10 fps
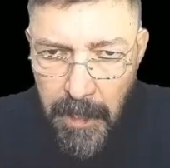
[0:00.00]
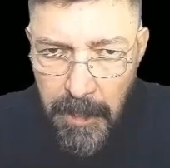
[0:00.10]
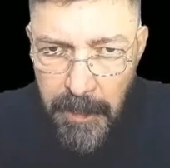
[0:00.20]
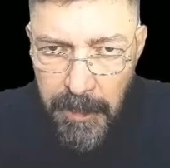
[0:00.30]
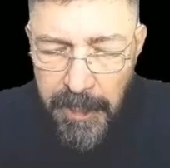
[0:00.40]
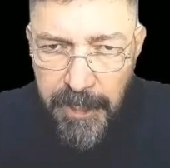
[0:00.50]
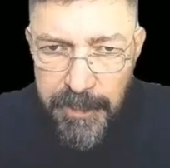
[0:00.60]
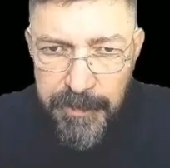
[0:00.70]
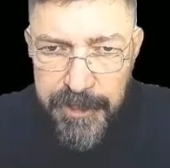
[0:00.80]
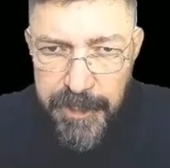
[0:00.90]
In
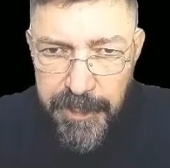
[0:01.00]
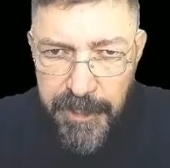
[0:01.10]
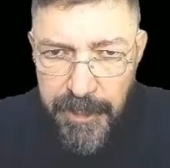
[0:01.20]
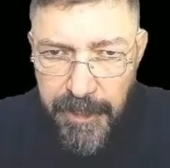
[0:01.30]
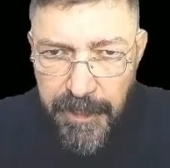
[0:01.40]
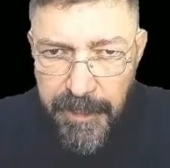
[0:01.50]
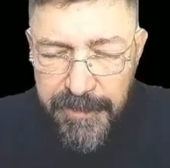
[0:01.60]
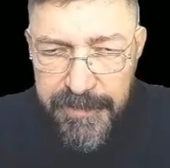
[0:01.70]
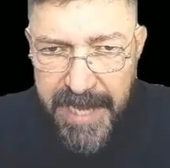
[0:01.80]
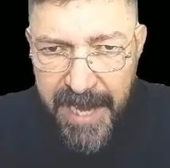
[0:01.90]

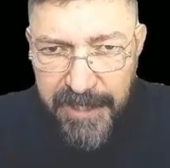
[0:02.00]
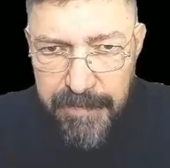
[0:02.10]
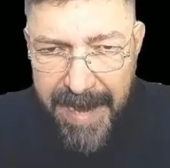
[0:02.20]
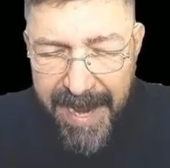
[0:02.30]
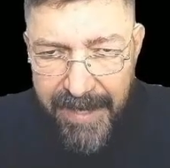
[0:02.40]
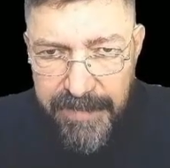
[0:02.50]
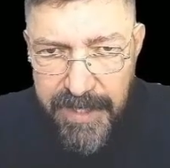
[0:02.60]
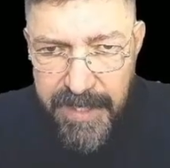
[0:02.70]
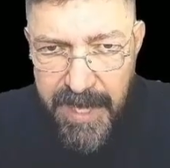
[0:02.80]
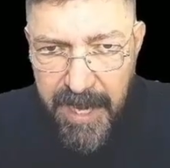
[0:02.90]
Jesus' mighty
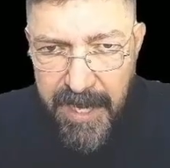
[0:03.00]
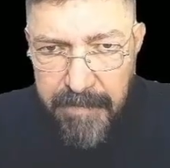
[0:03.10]
name.